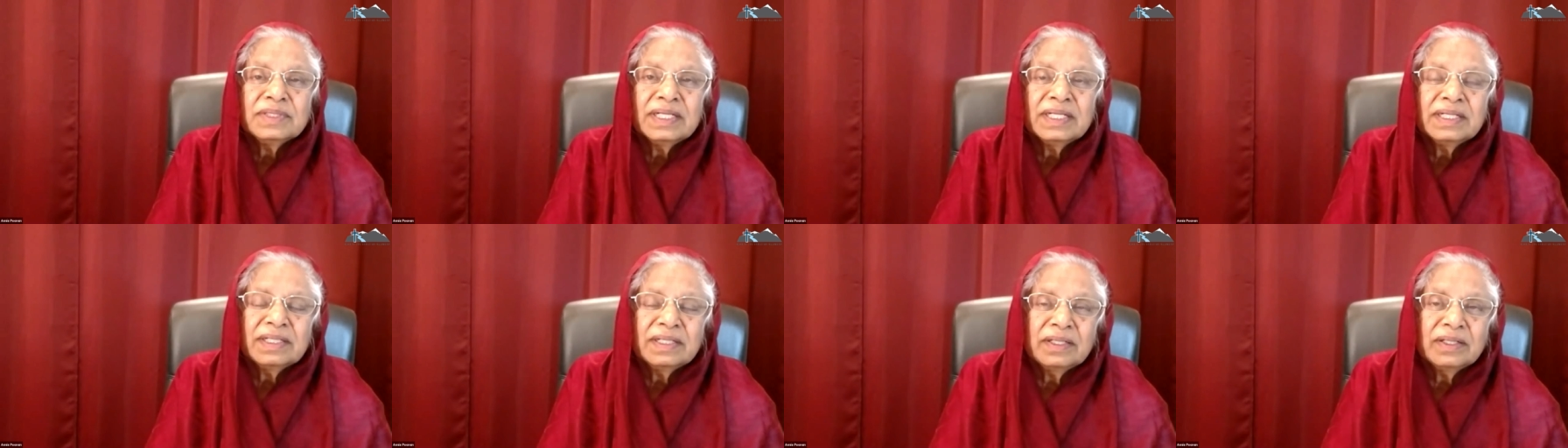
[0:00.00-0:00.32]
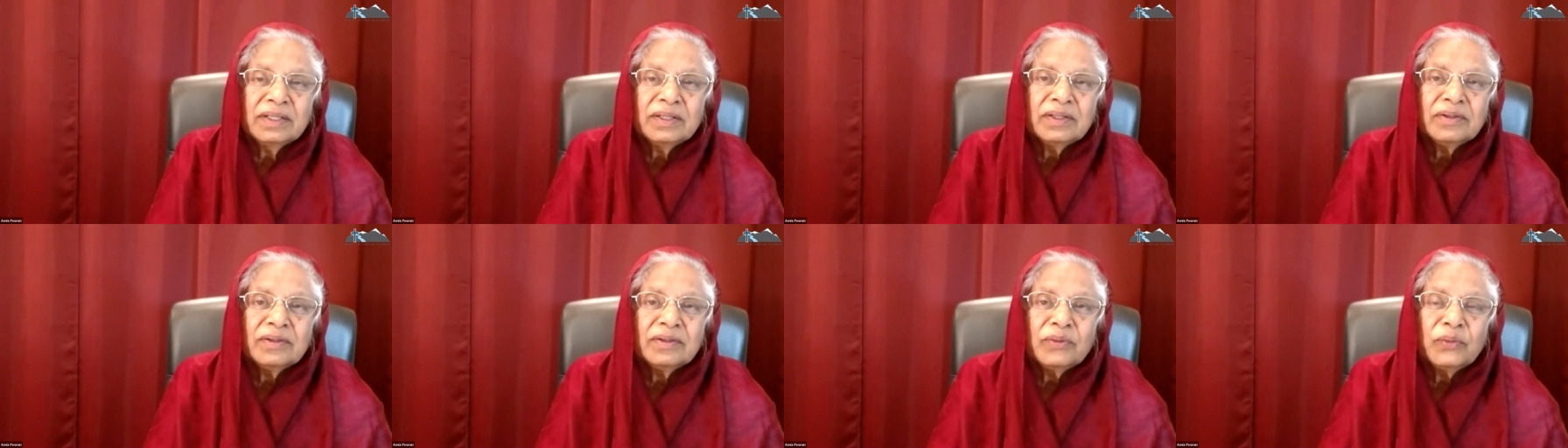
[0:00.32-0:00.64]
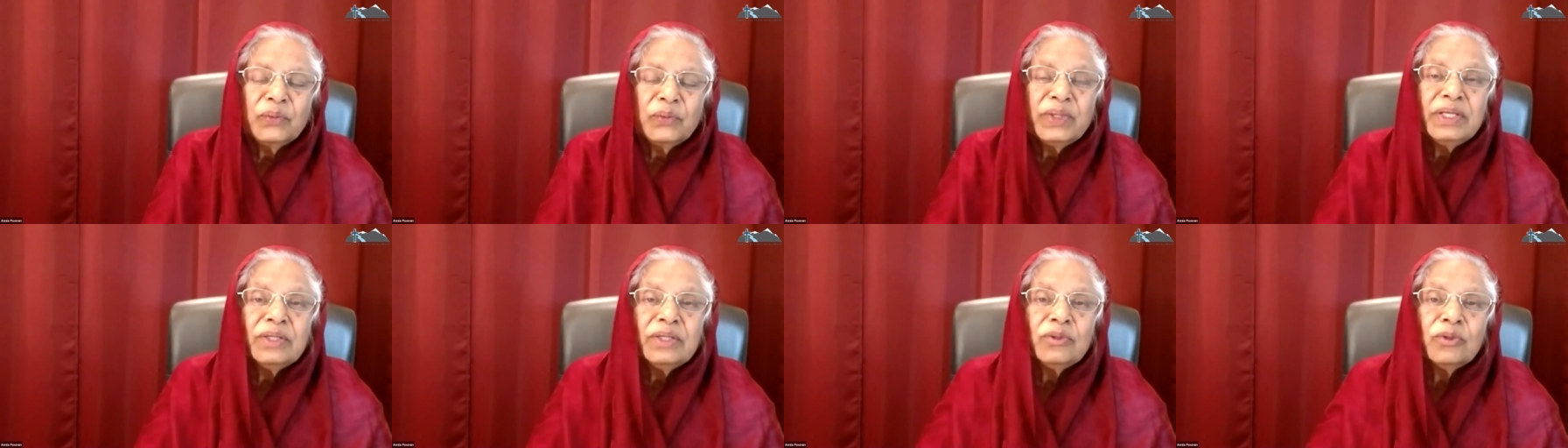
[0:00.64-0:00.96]
uh,
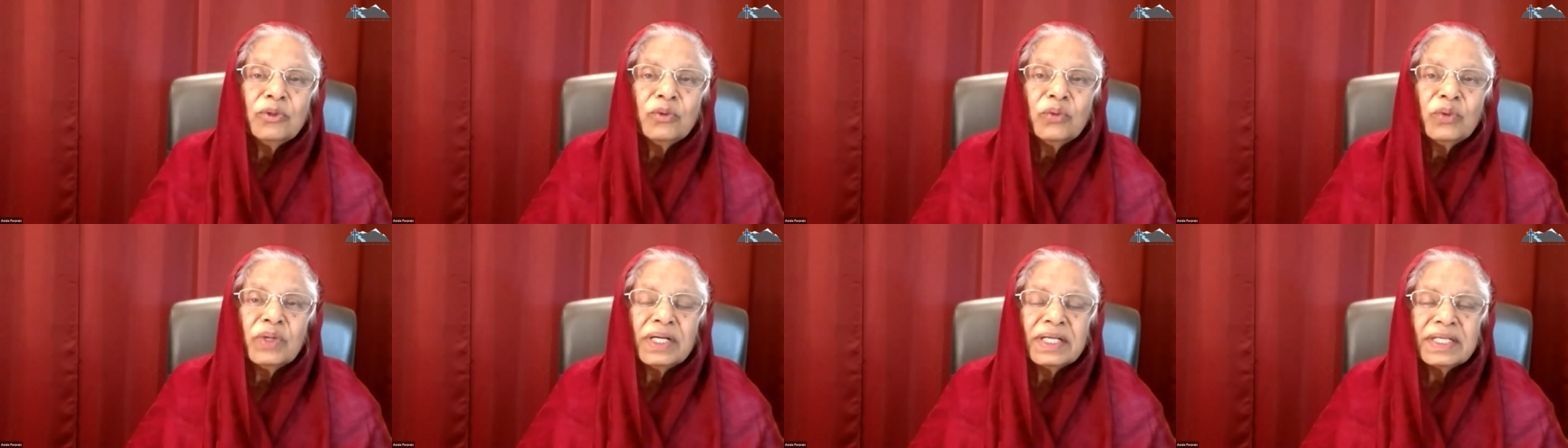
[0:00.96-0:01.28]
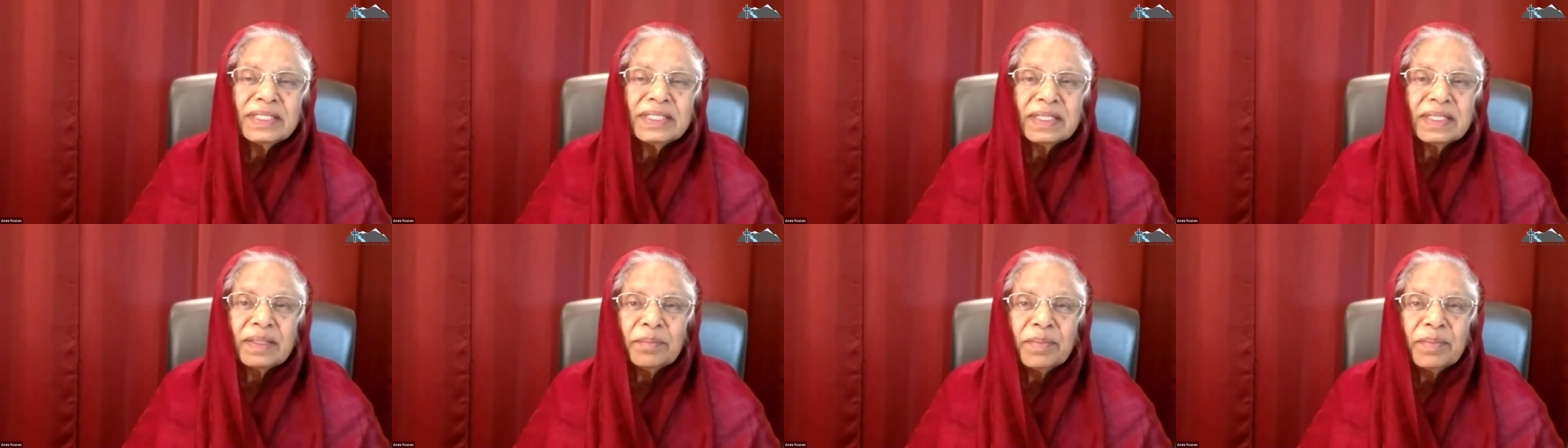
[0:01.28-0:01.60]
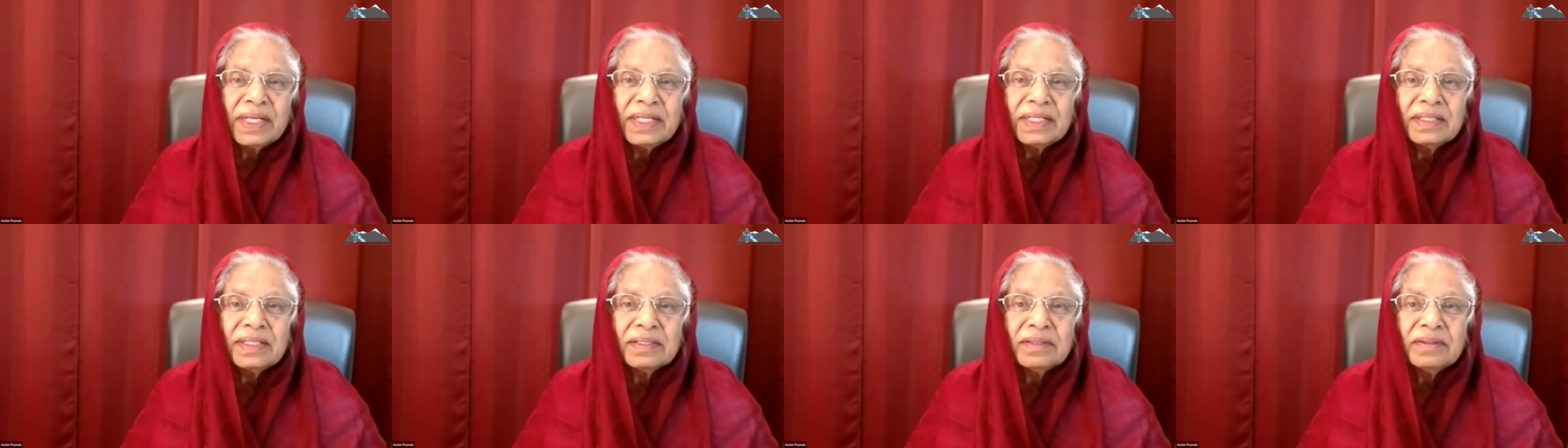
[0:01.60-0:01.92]
we who work in the
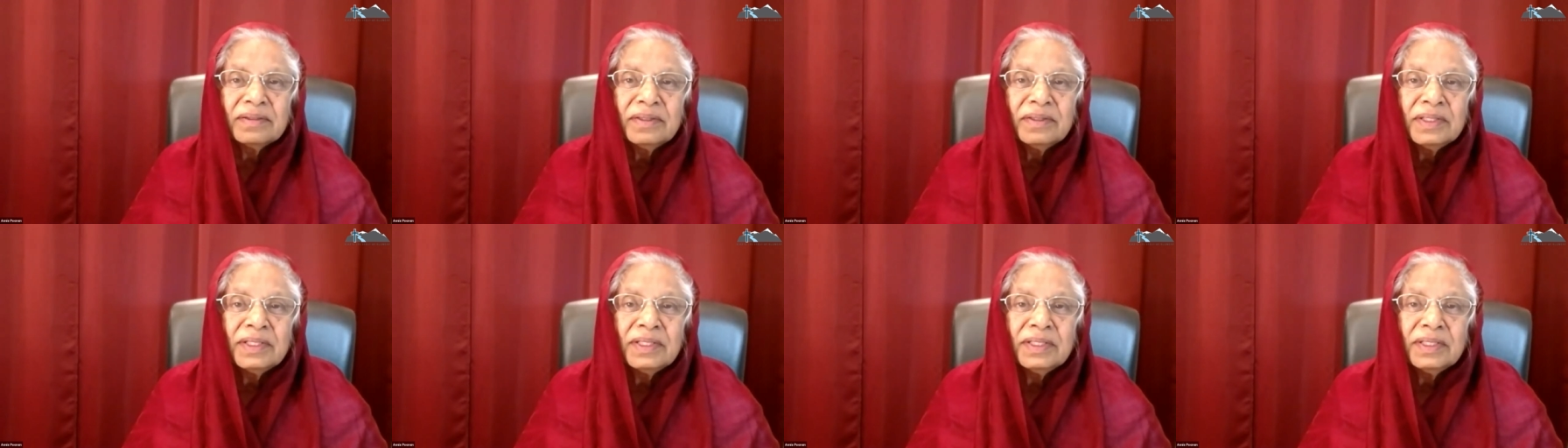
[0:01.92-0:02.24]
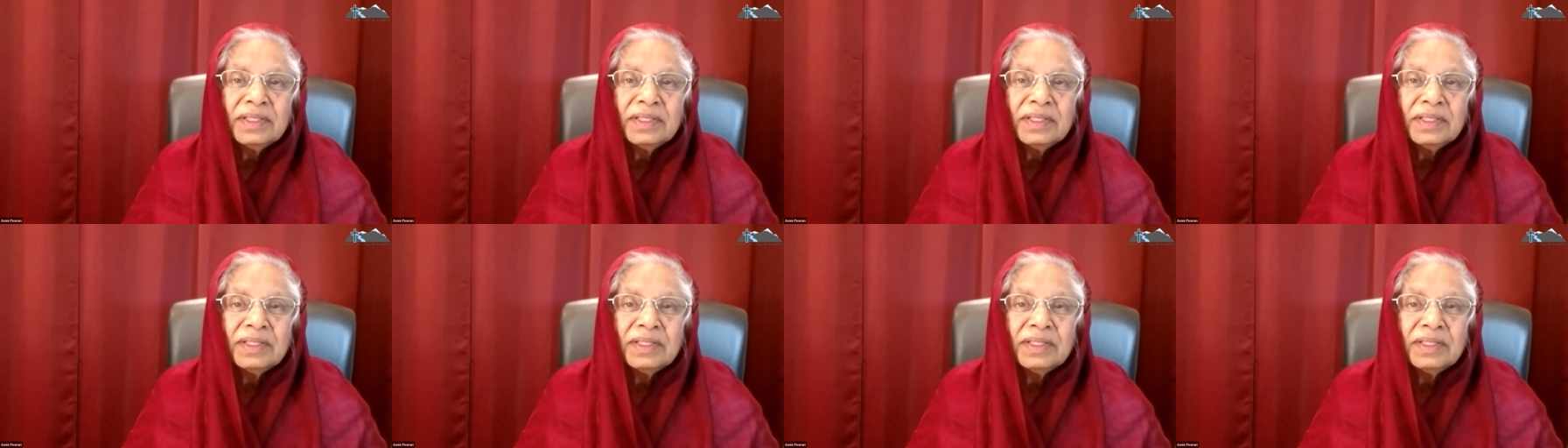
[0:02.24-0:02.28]
medical